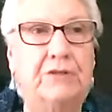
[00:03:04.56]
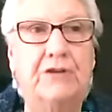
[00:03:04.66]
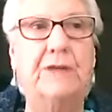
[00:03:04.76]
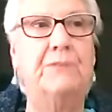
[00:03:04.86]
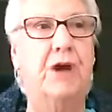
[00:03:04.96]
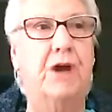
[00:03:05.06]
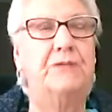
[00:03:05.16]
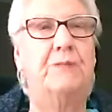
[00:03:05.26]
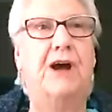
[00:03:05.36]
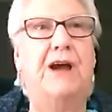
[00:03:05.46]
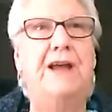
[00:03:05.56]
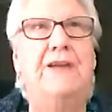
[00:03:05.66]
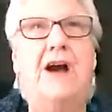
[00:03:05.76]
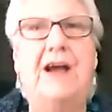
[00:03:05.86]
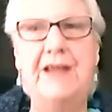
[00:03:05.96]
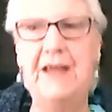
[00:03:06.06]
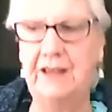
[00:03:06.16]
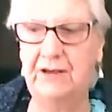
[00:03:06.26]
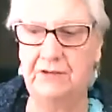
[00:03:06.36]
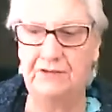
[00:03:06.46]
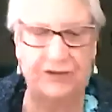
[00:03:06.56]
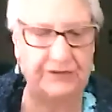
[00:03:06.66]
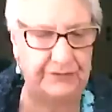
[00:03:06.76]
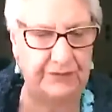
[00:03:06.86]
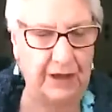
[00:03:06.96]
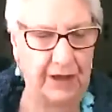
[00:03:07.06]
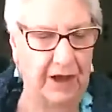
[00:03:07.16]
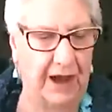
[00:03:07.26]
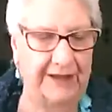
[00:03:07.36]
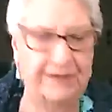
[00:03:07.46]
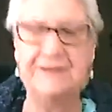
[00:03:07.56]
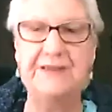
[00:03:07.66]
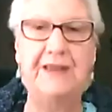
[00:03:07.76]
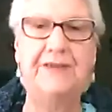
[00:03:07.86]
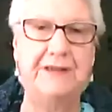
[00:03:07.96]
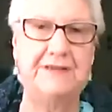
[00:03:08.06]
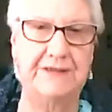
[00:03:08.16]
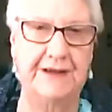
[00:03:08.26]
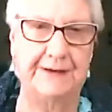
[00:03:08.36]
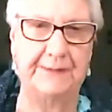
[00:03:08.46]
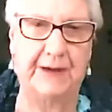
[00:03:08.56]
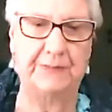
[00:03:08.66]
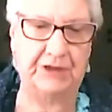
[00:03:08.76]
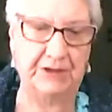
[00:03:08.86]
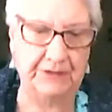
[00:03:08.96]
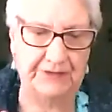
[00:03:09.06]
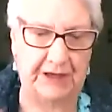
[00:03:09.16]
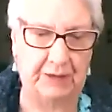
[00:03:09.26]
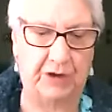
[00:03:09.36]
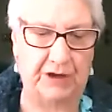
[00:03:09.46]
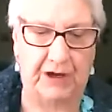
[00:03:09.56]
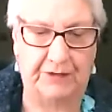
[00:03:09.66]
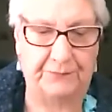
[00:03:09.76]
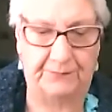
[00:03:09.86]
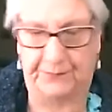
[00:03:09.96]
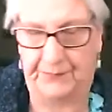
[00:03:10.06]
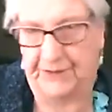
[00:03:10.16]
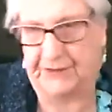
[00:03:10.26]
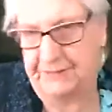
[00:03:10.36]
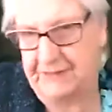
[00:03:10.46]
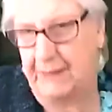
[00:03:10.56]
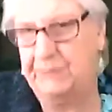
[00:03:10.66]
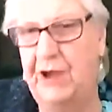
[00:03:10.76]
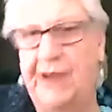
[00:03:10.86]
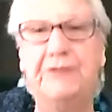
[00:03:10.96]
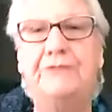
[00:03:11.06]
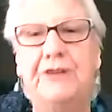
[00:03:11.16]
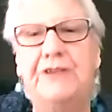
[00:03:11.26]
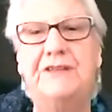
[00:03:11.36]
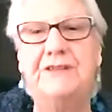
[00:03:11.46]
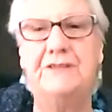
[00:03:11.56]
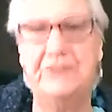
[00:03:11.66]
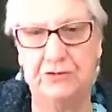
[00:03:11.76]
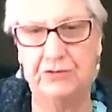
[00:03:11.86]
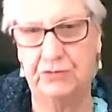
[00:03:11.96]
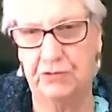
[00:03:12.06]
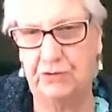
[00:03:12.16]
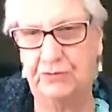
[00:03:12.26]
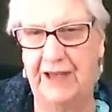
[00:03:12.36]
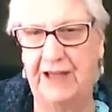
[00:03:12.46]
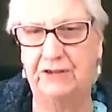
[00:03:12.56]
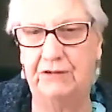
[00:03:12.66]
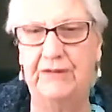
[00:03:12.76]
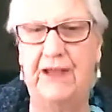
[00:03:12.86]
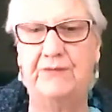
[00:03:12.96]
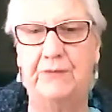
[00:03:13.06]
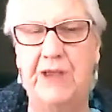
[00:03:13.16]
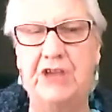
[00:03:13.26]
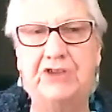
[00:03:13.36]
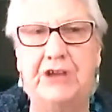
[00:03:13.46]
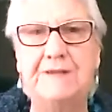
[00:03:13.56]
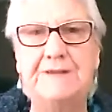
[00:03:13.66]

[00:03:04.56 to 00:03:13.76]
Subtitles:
time goes by, and I could say these. Now I'm going to say the subtitle for this is the true value of affirmations.